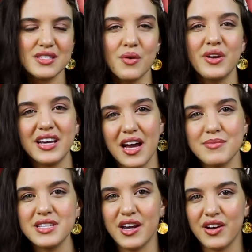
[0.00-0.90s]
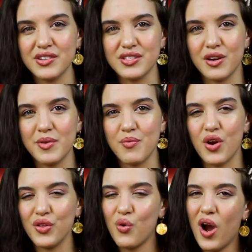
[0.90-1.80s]
So when it comes to characters that are a bit
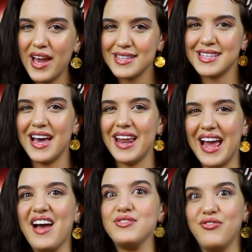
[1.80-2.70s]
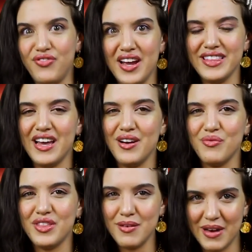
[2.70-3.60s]
more on the quiet side, I have to find that
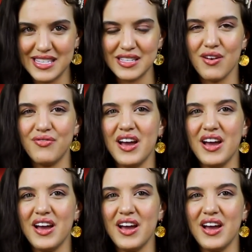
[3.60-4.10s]
within myself.